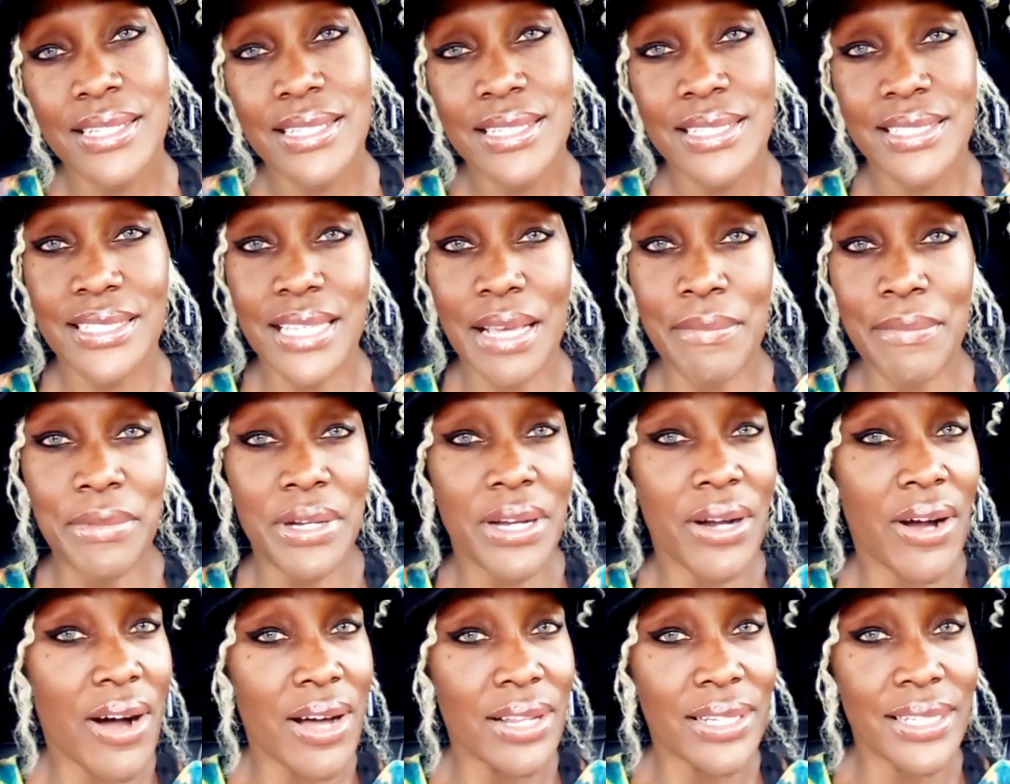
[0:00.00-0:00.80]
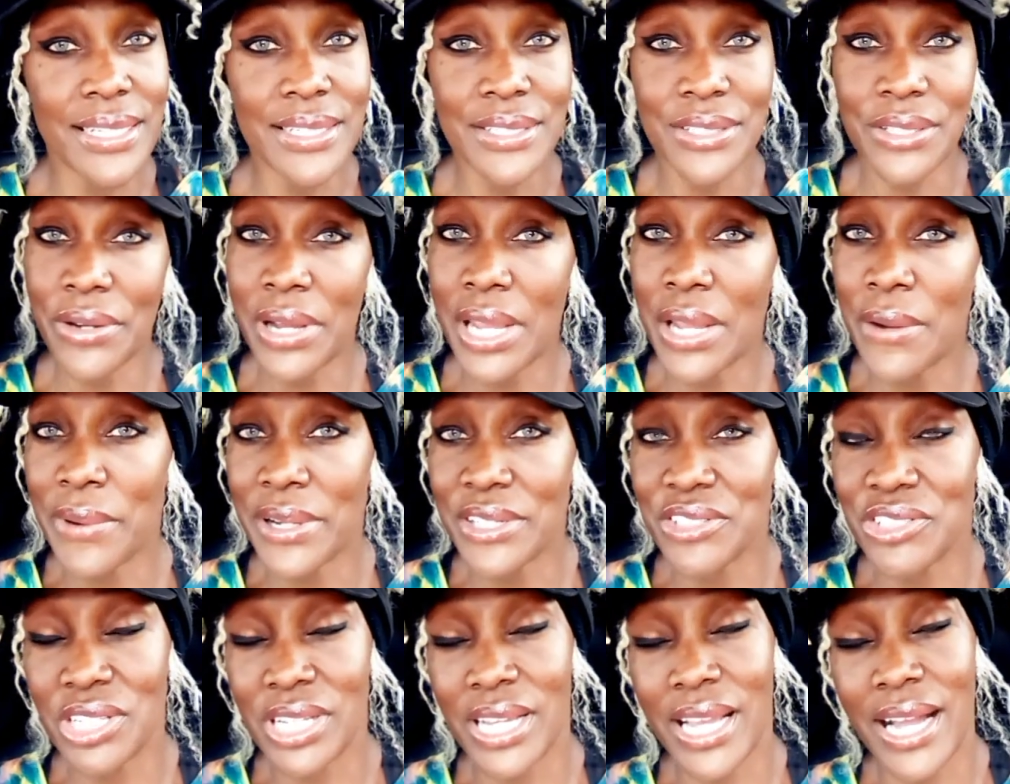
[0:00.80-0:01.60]
some call it doing
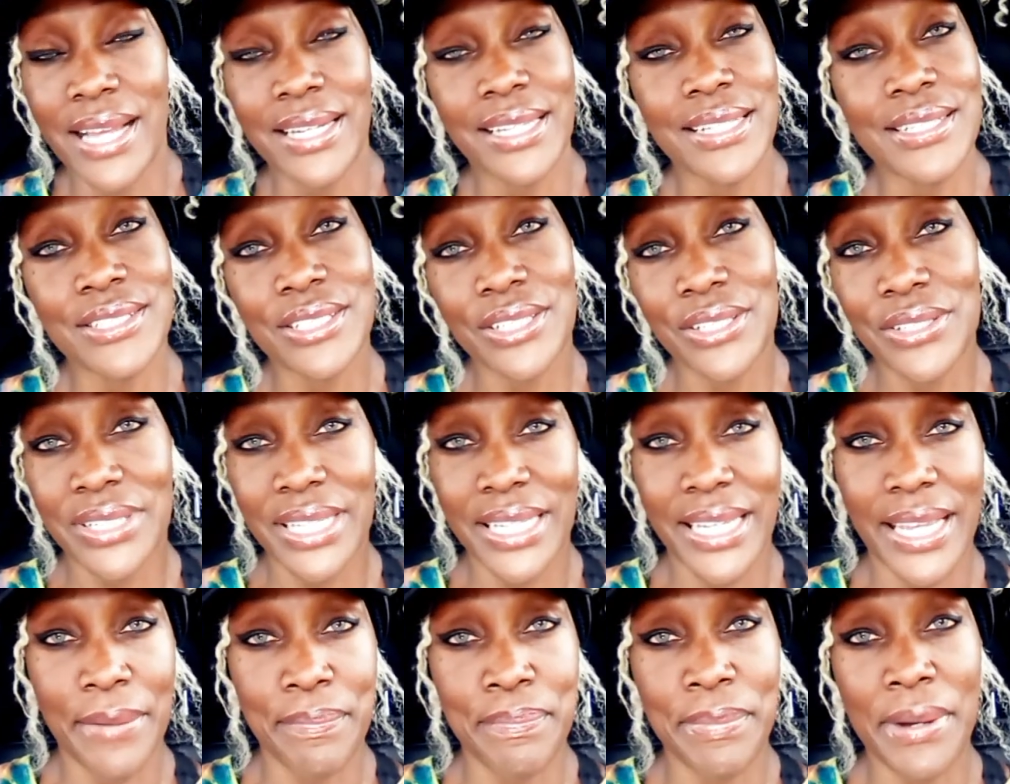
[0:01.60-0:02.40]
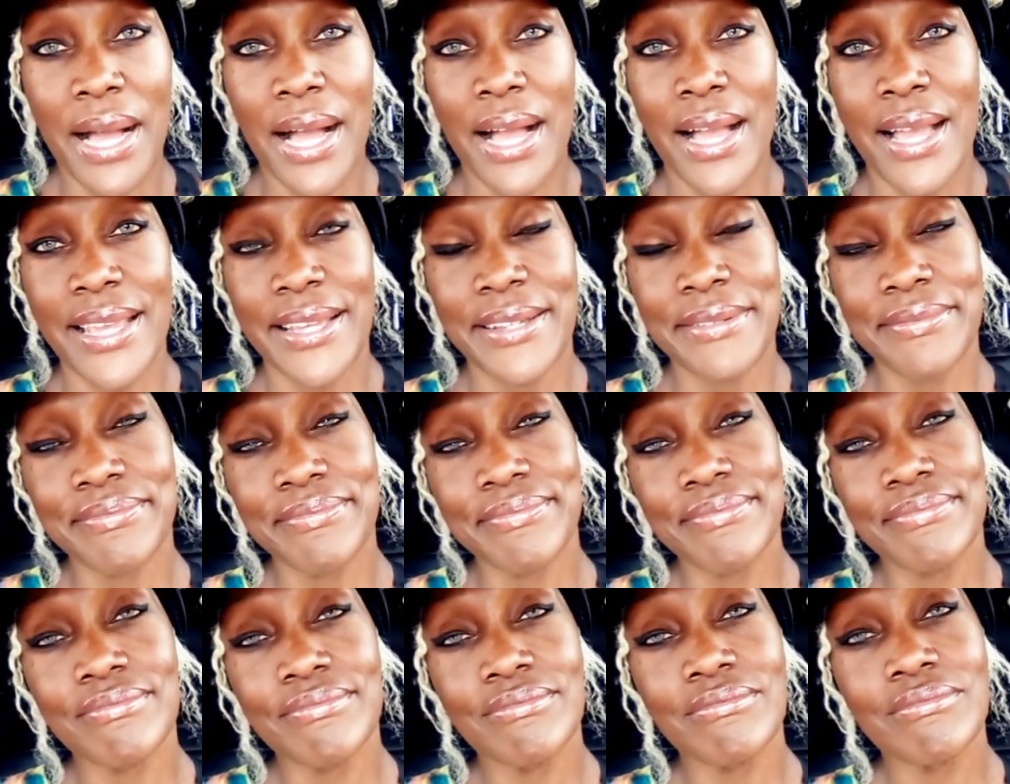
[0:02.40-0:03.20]
what you gotta do to get by.
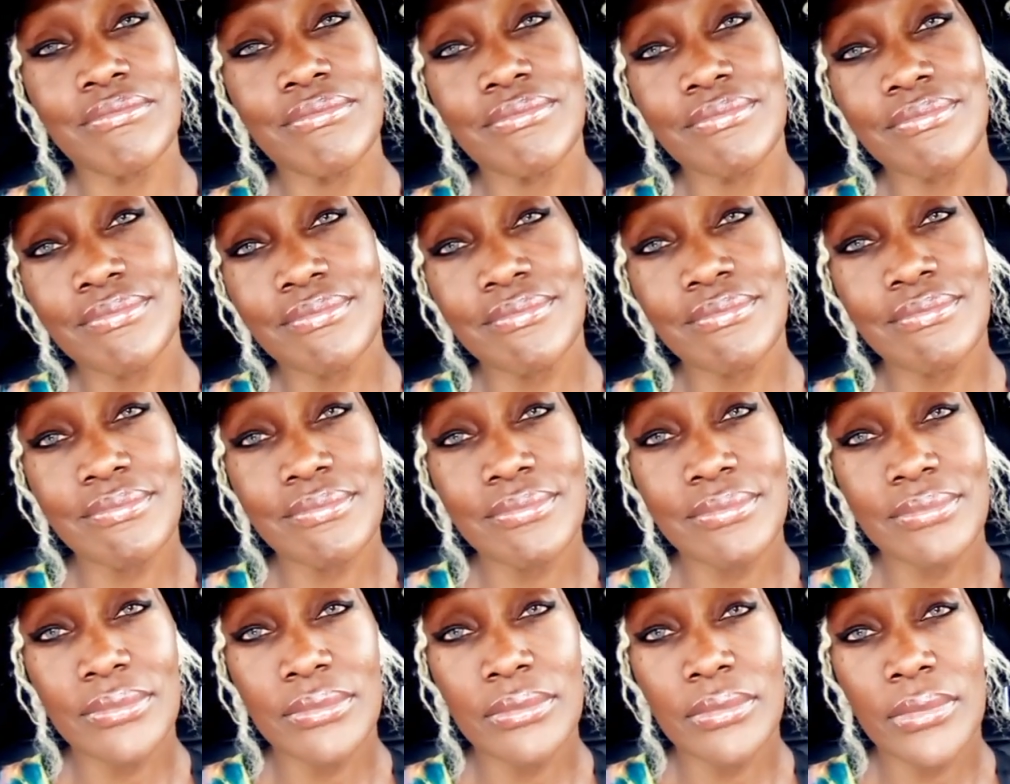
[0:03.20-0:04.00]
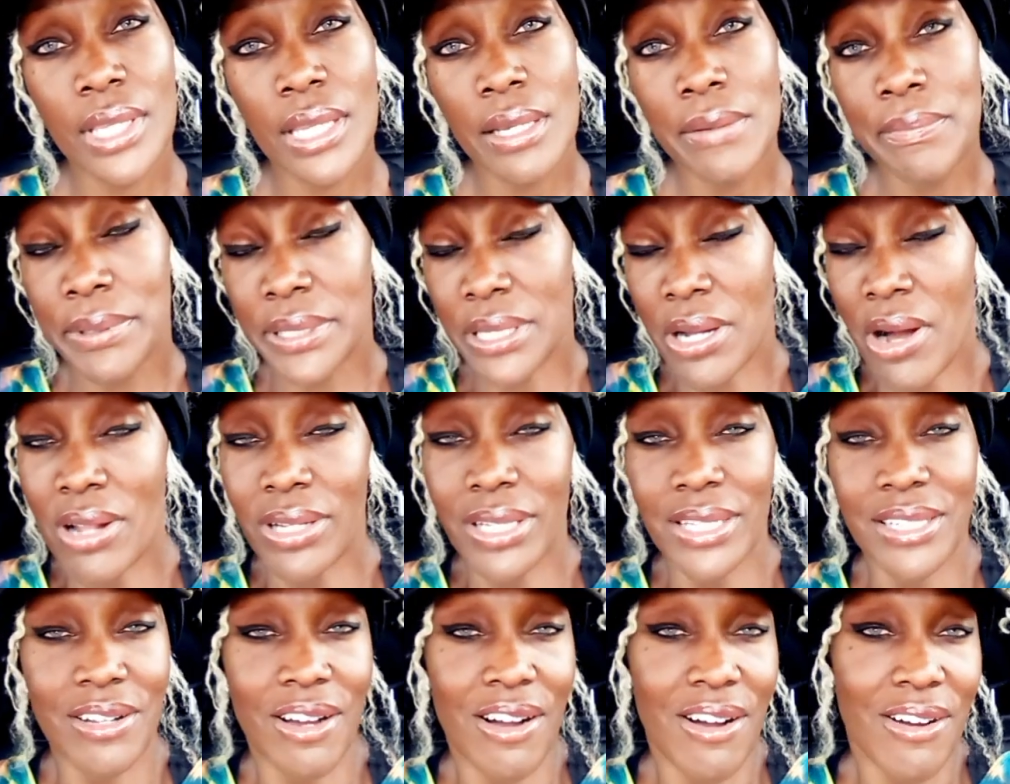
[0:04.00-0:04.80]
But
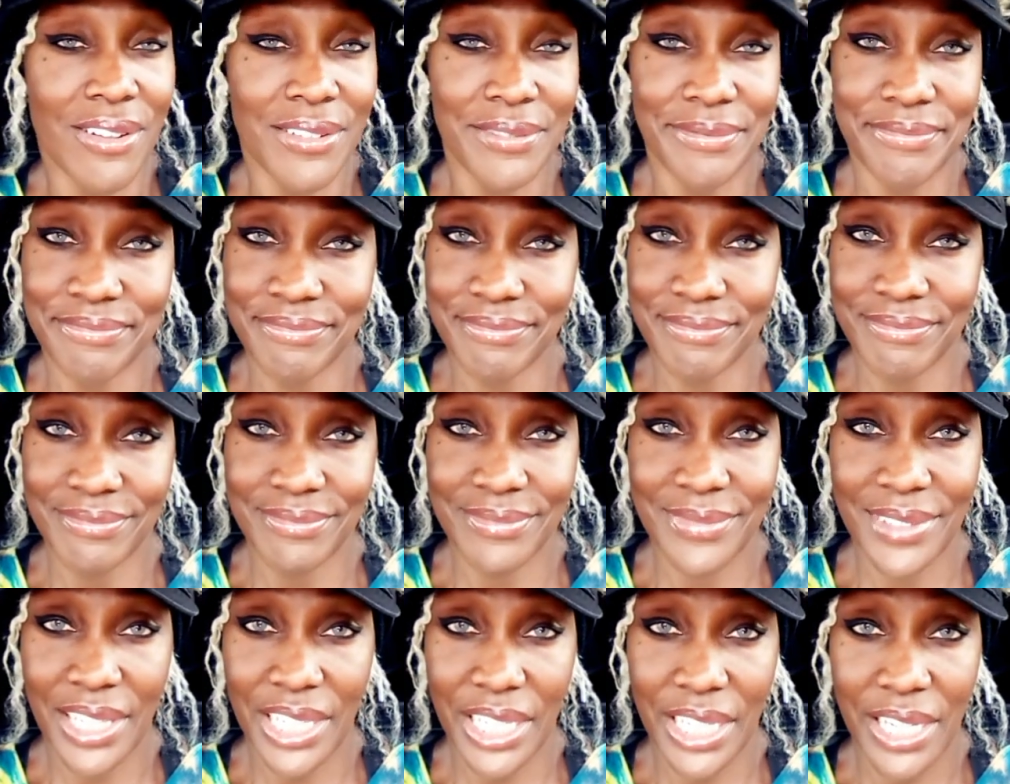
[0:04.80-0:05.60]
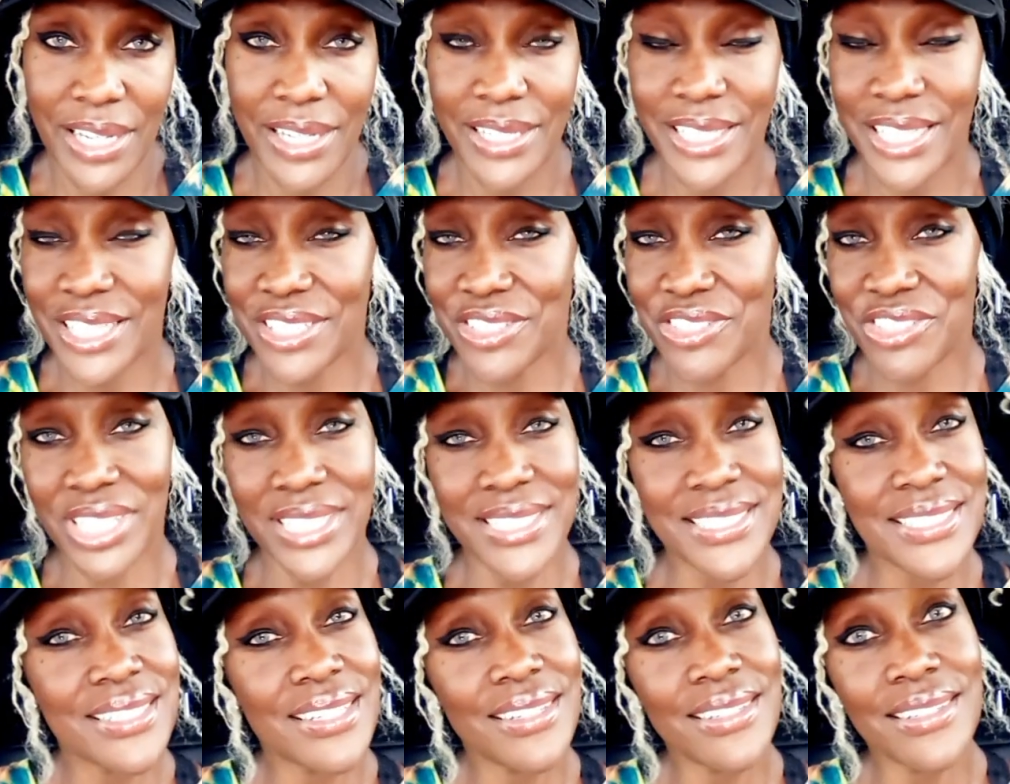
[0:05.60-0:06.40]
all in all, you're
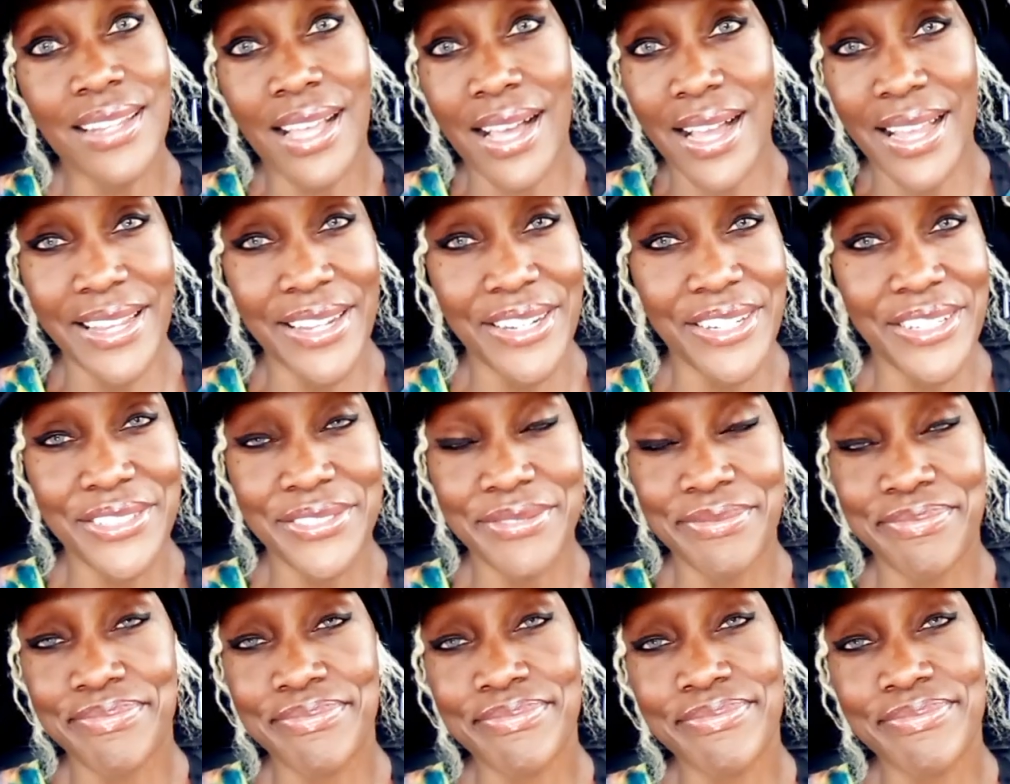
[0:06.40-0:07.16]
just a liar.